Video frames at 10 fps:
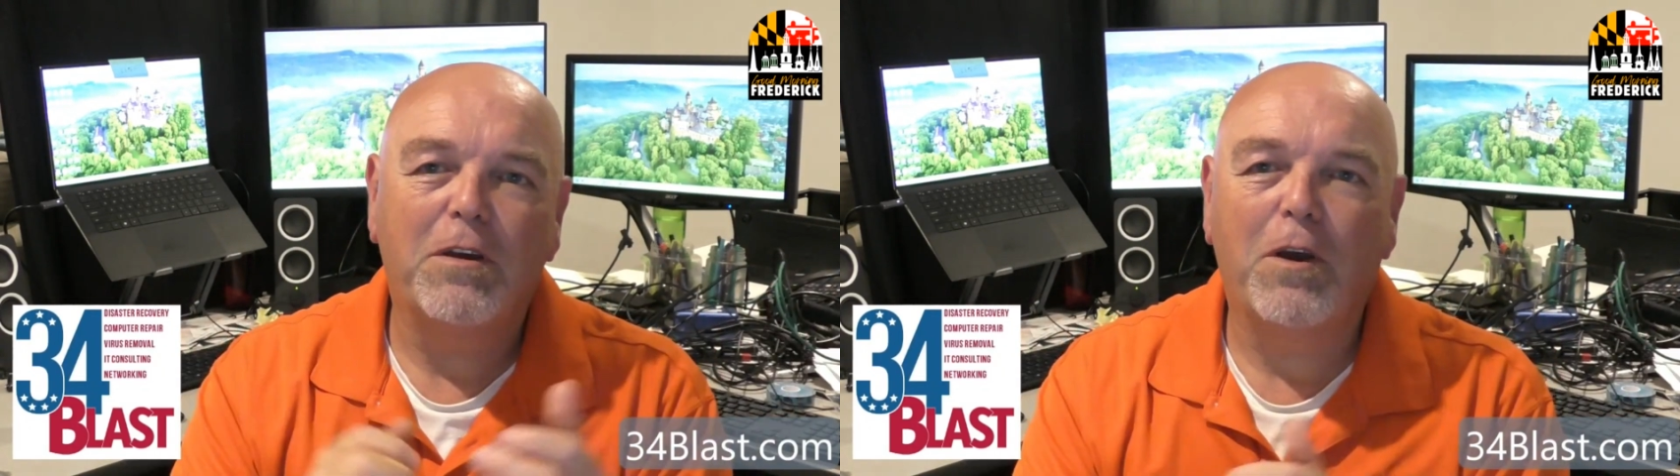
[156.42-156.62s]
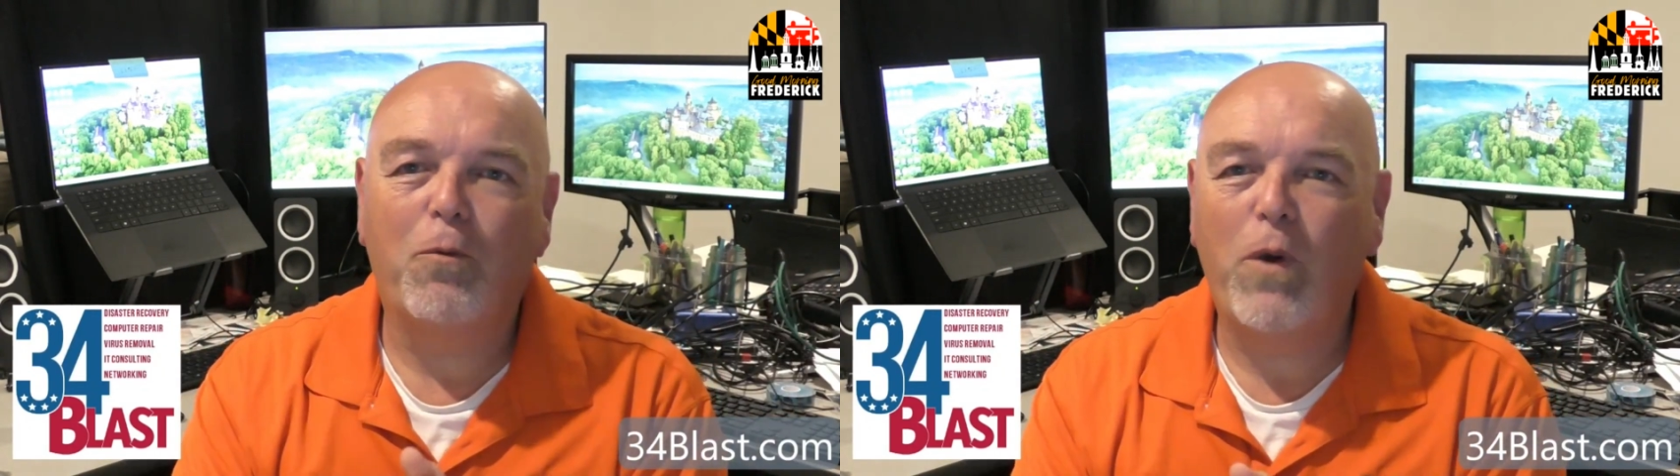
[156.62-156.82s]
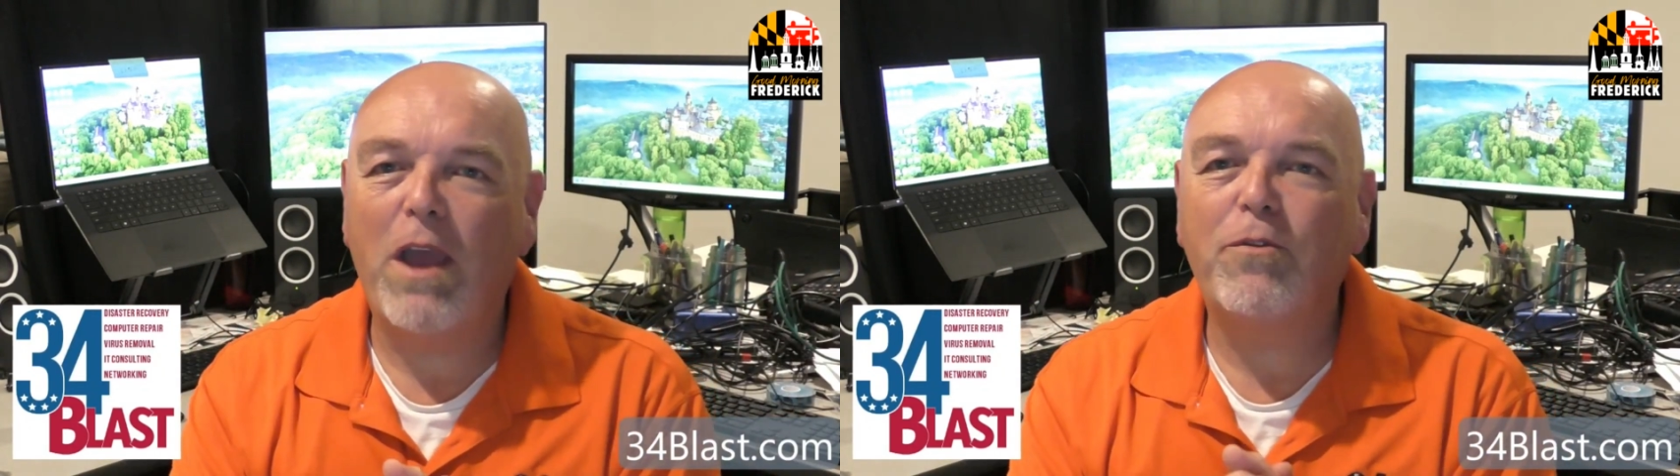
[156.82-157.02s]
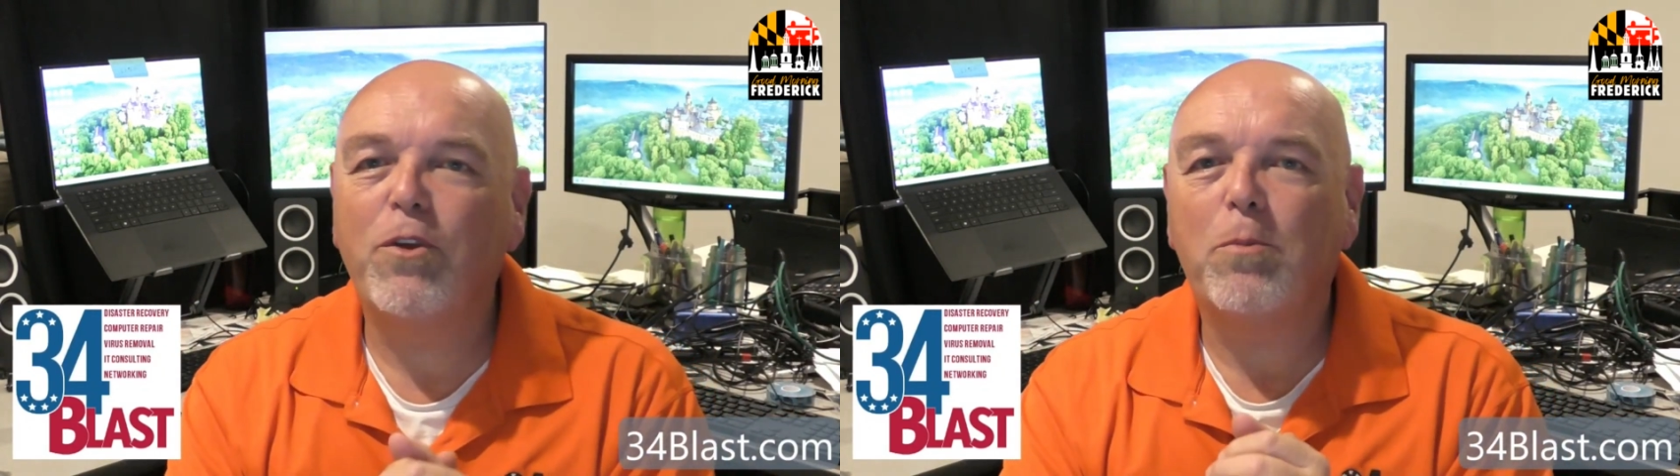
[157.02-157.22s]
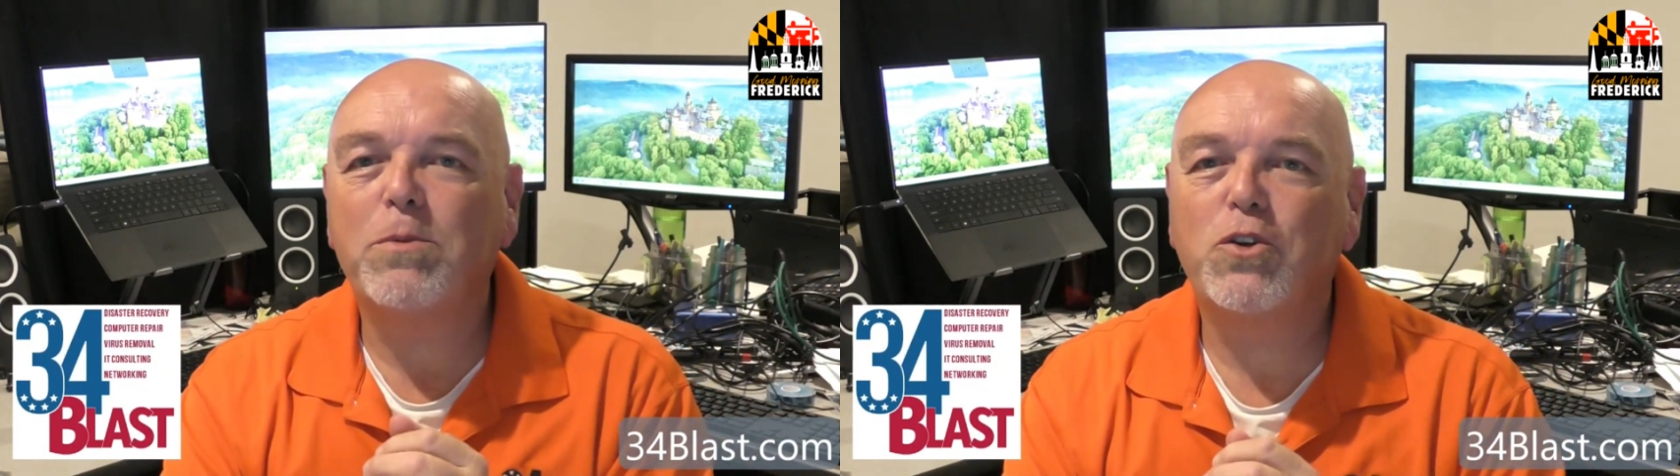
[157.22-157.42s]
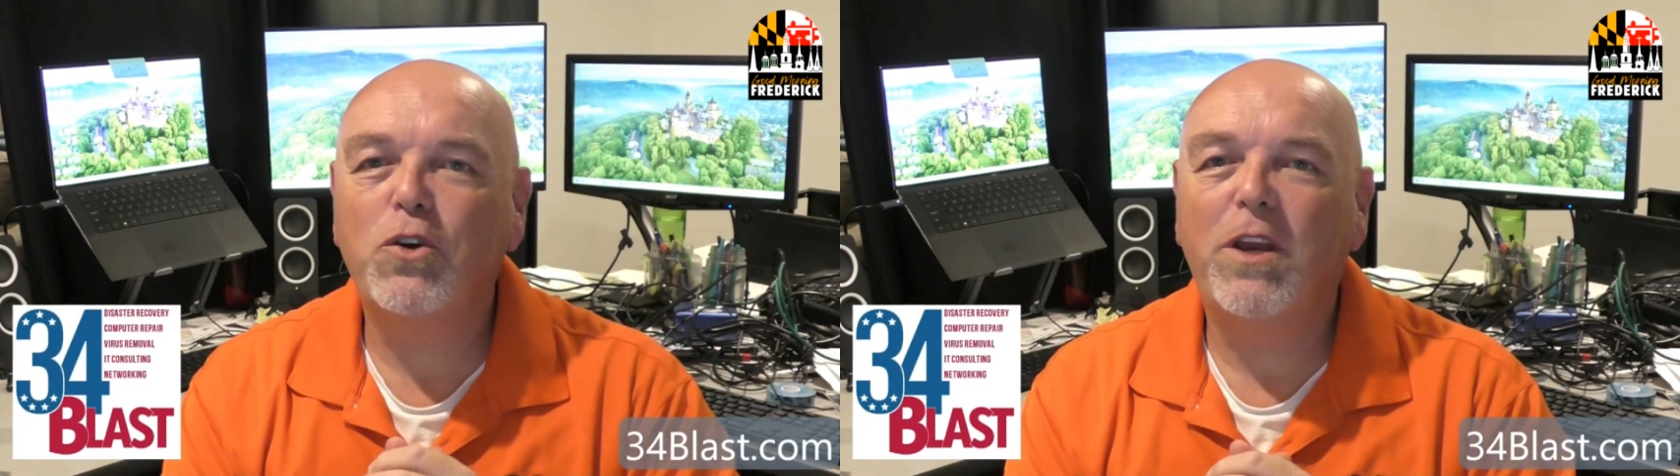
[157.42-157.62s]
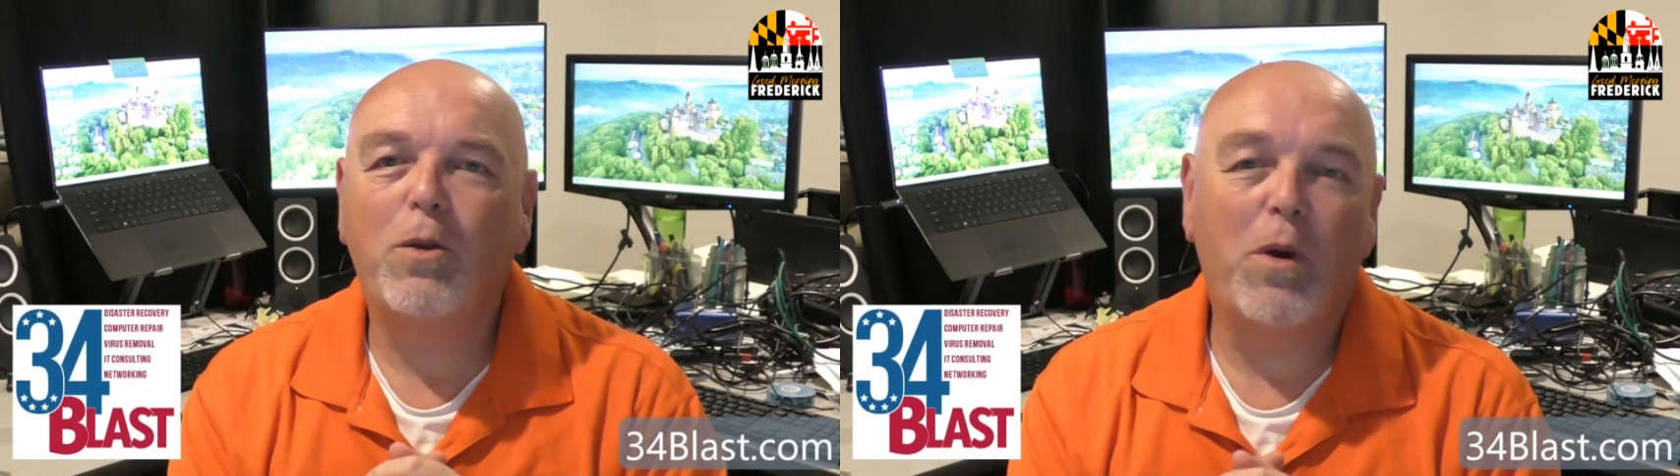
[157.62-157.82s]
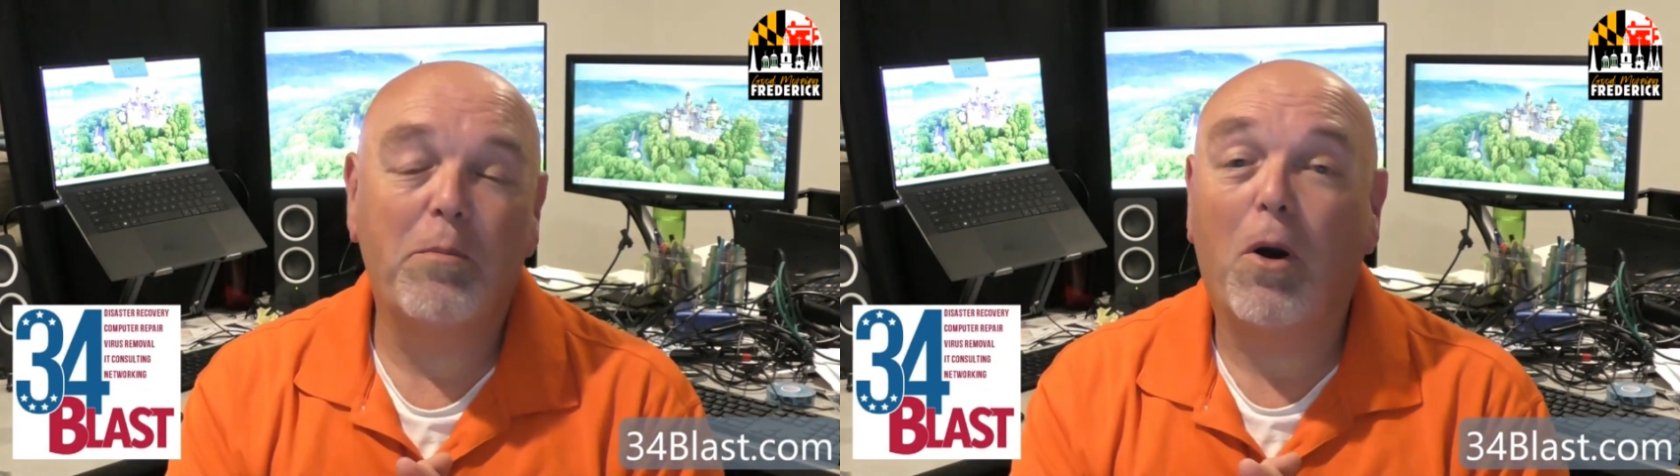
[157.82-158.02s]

if we have the opportunity where